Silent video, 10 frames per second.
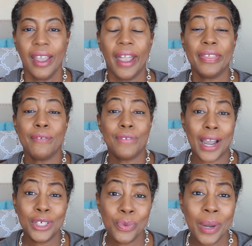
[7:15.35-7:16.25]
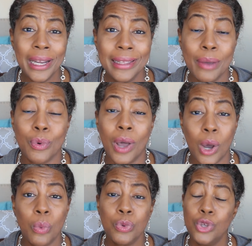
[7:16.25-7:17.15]
And the final way that will
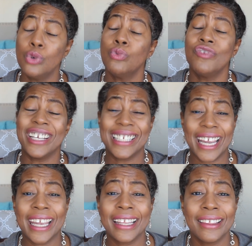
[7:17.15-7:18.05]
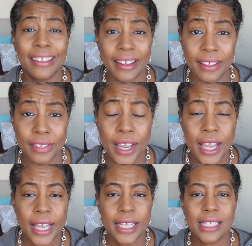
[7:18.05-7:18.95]
help you retain length
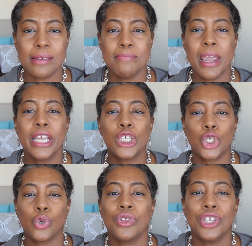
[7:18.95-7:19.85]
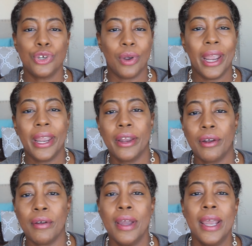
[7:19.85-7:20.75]
is to make sure that your
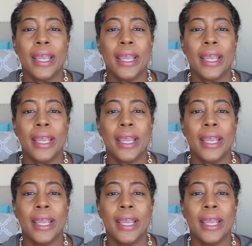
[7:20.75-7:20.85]
hair